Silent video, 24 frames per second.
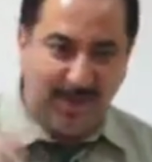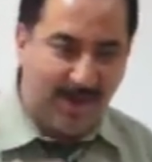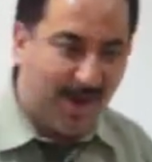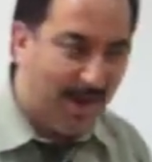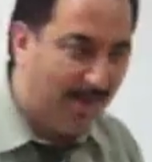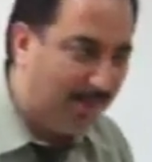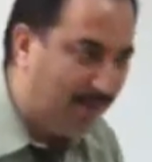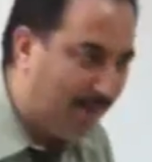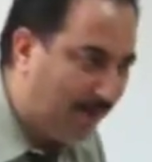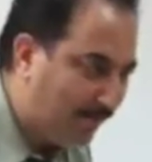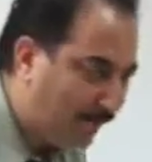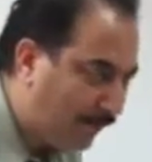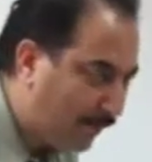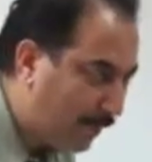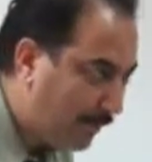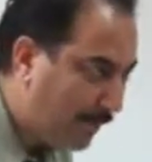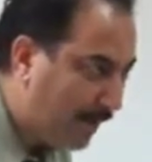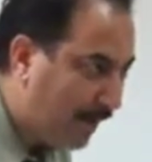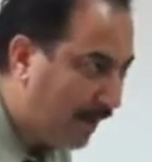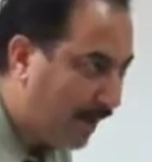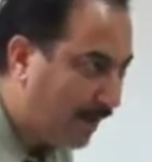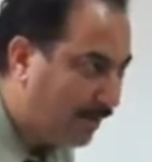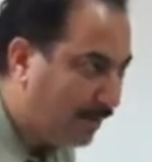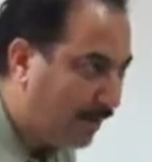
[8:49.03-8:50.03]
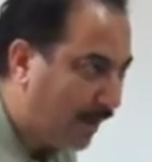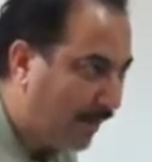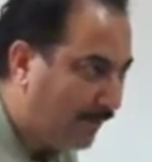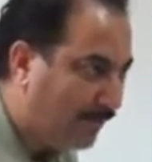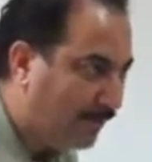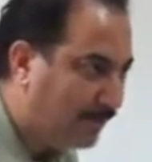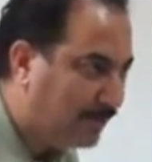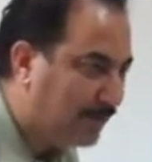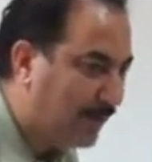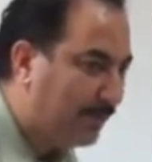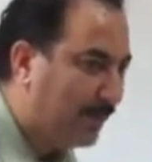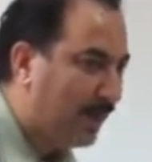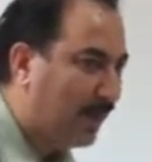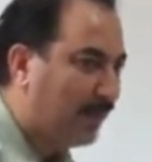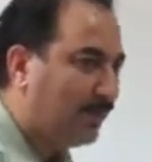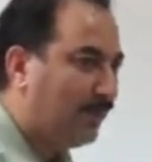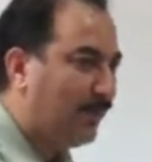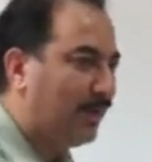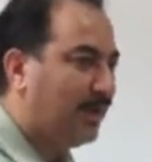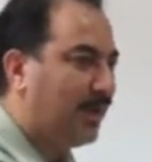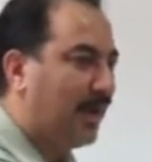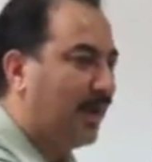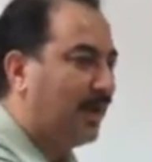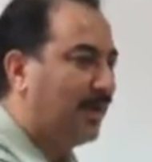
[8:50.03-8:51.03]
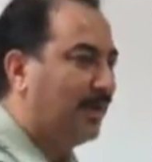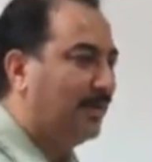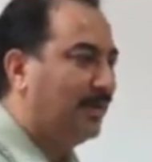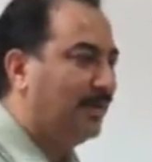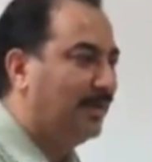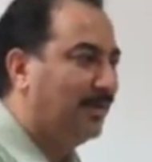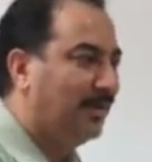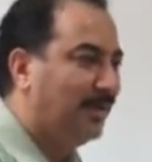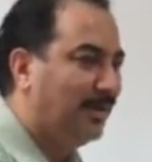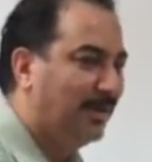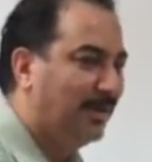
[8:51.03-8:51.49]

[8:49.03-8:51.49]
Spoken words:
And then from here, you have to jump at what angle?